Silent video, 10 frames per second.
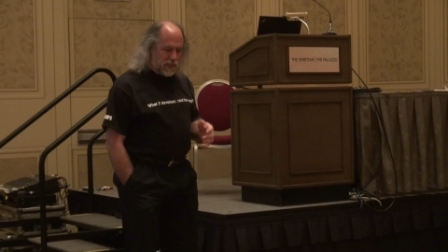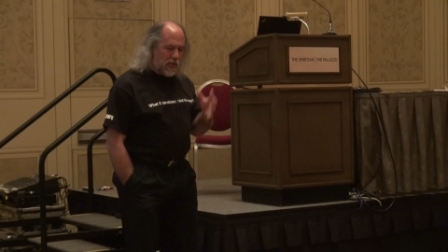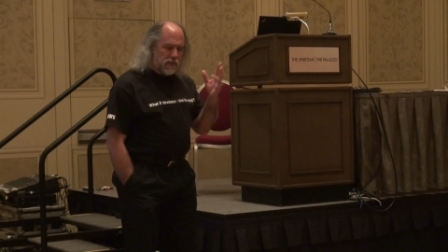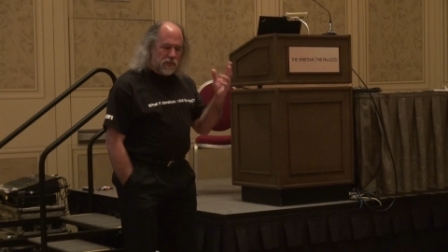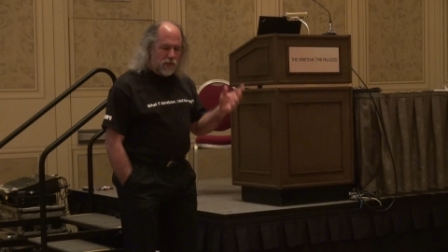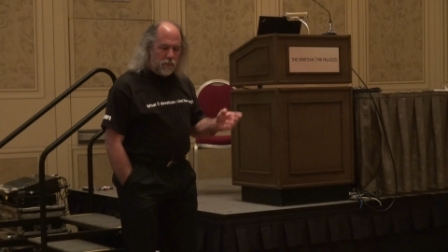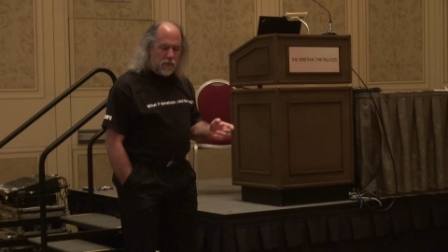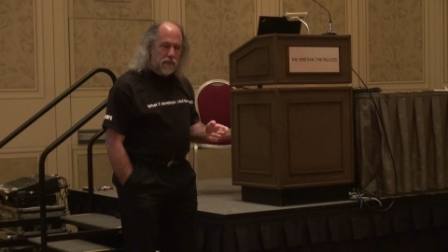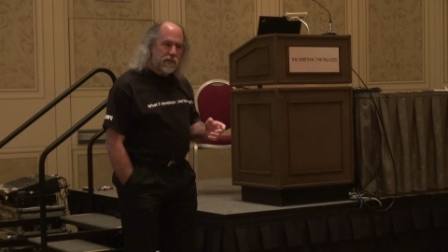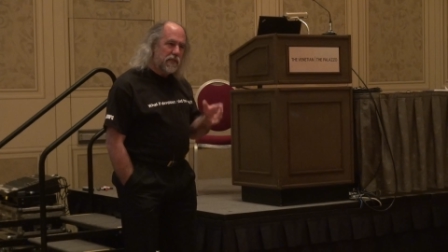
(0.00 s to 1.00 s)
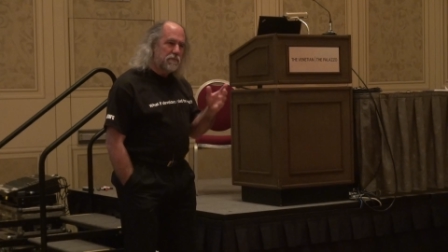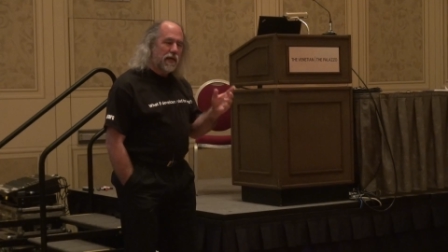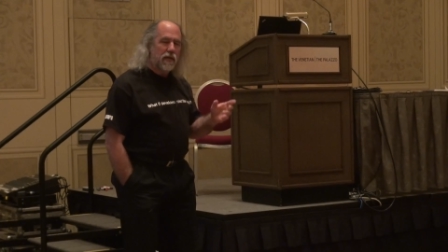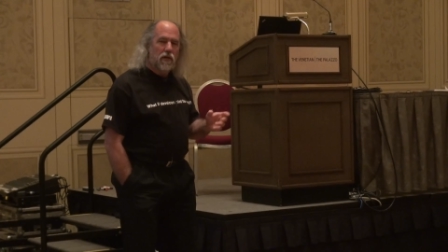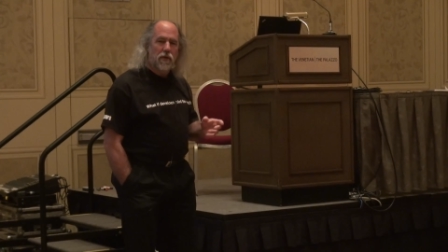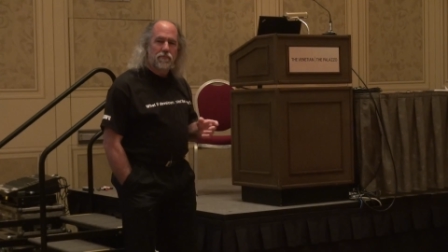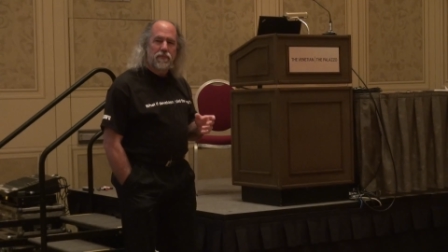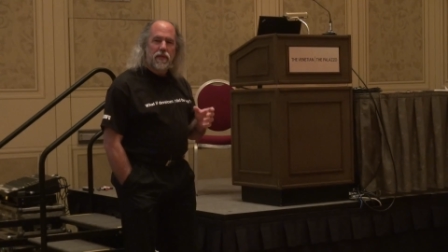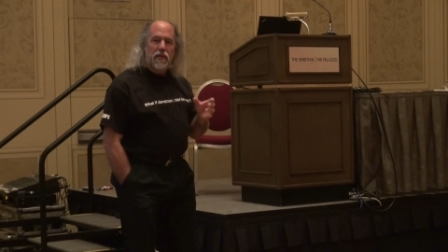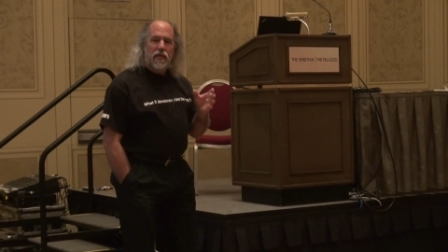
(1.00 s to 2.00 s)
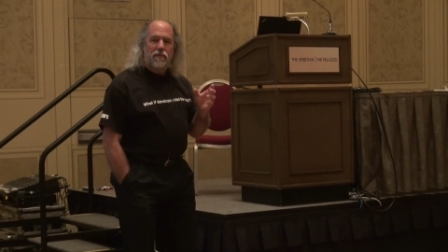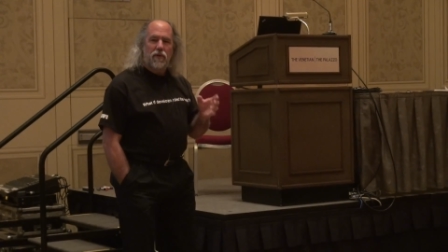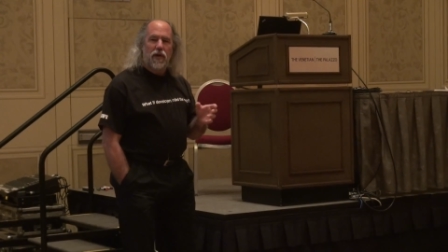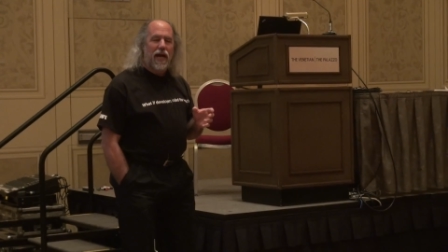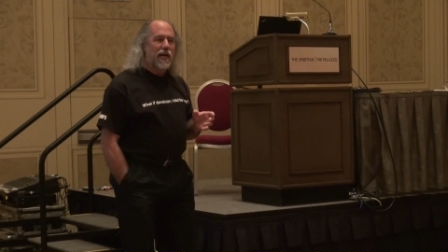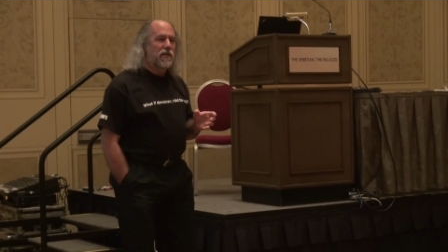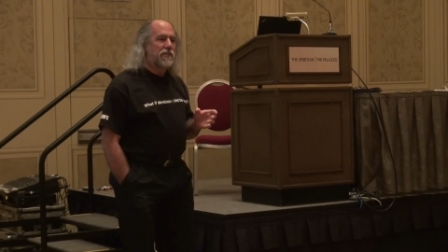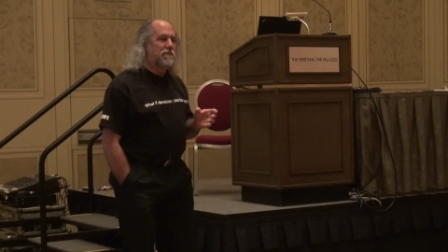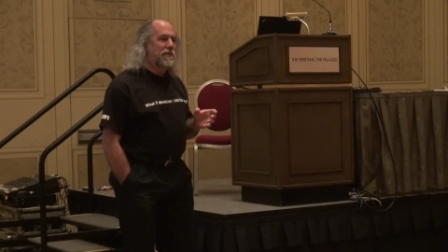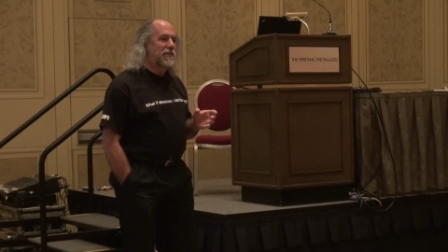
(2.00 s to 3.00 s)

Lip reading: Sheldon Cooper, he's my hero. If you're a hydrogen